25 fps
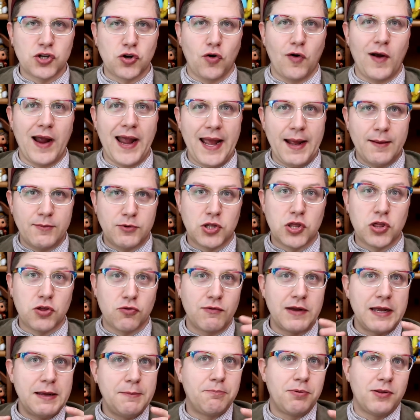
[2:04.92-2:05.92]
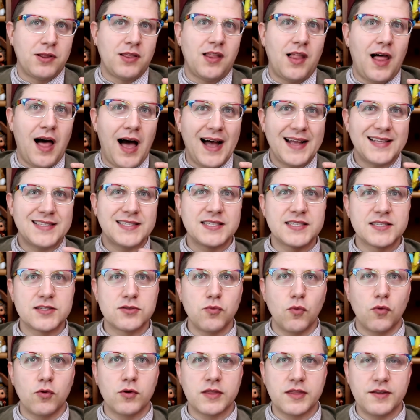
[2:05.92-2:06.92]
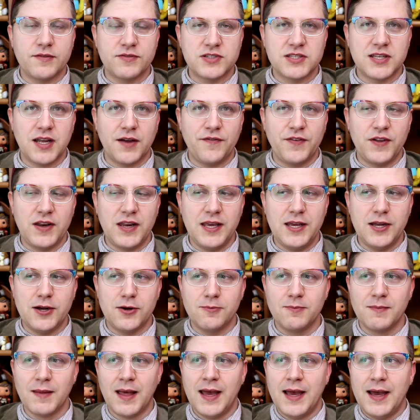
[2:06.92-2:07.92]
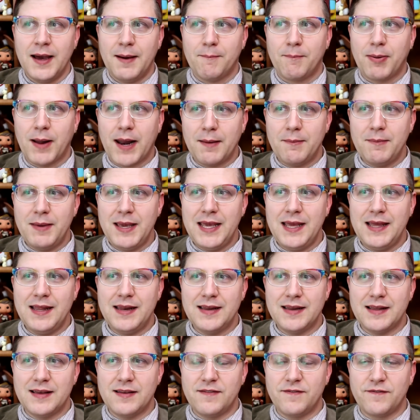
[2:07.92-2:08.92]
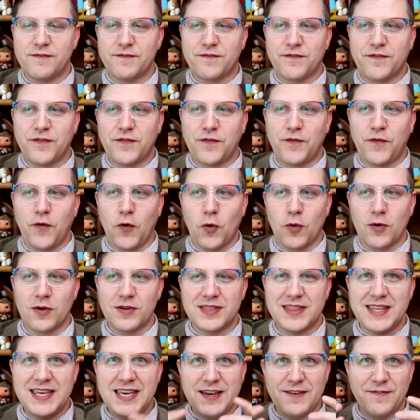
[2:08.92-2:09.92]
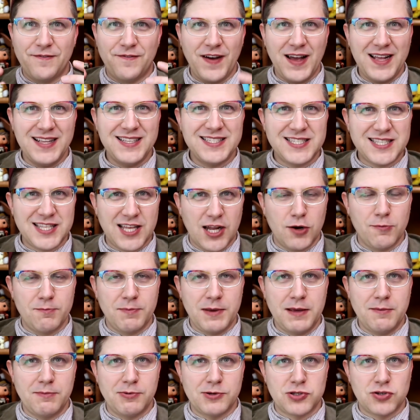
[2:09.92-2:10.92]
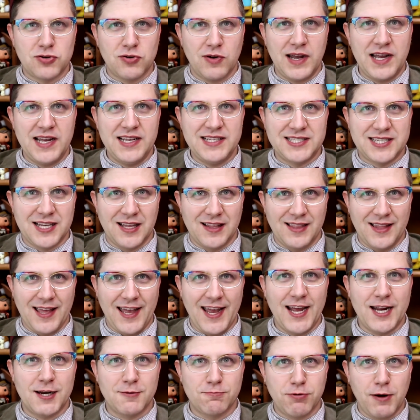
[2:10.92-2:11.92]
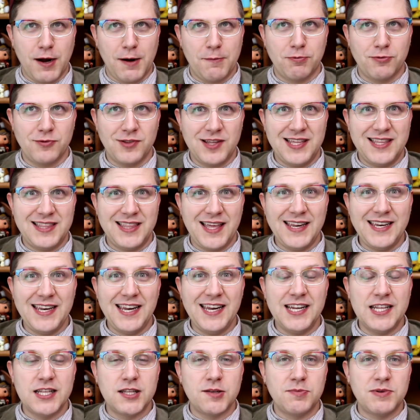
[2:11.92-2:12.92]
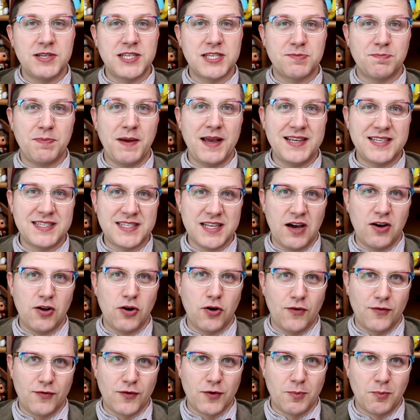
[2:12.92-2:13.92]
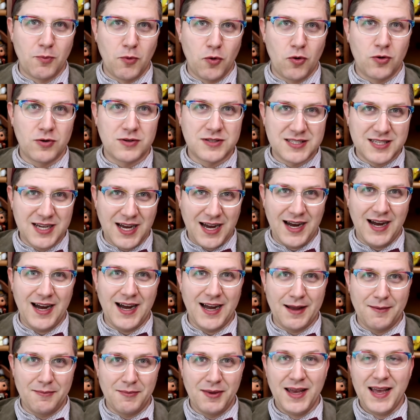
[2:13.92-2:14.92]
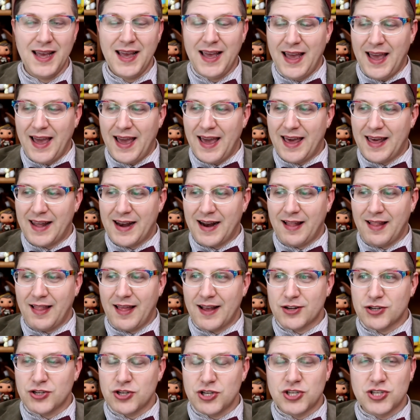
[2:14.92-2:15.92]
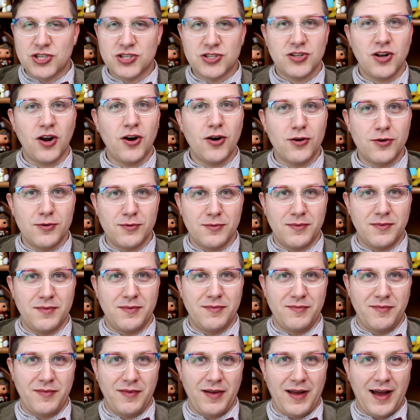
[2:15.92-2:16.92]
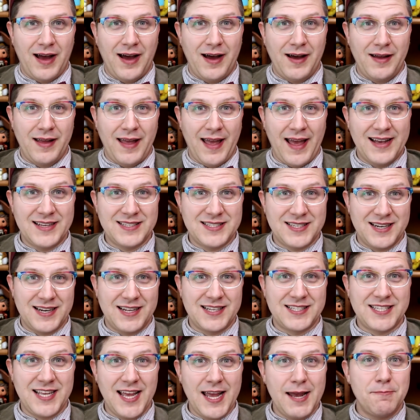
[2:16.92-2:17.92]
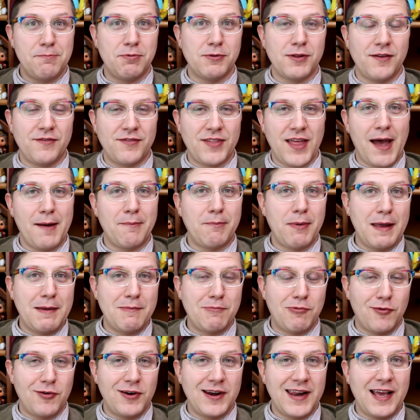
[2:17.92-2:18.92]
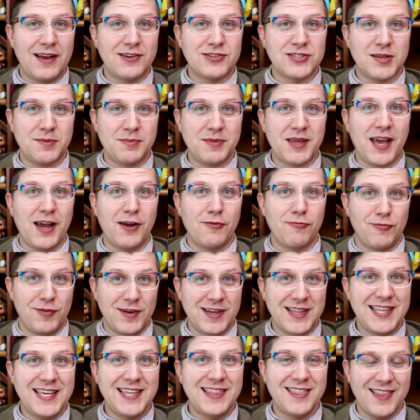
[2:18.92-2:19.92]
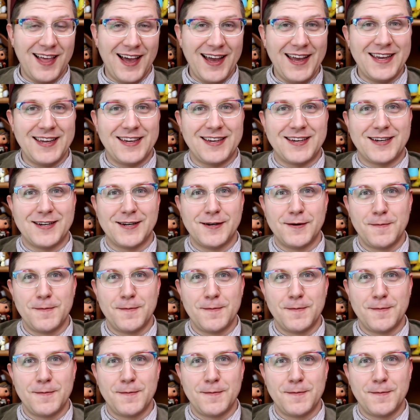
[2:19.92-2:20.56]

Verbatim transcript: crammed 3 plots worth of stuff in here, but I mean for the events that are being portrayed to land properly, they needed to be spaced out over more time. And I'll actually start as an example of that by pointing out something I really like.